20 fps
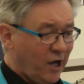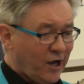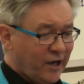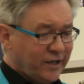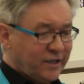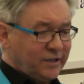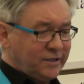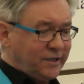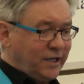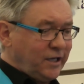
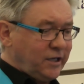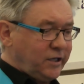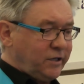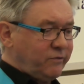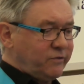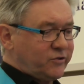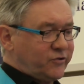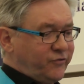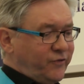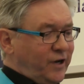I can take
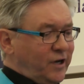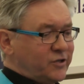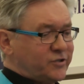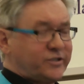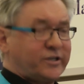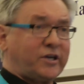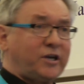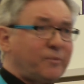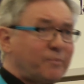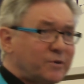you as far
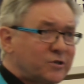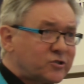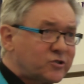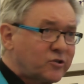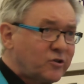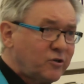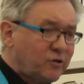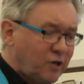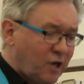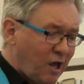as the Kippens
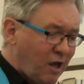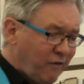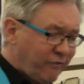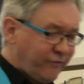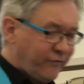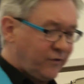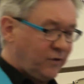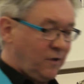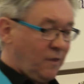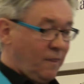turnoff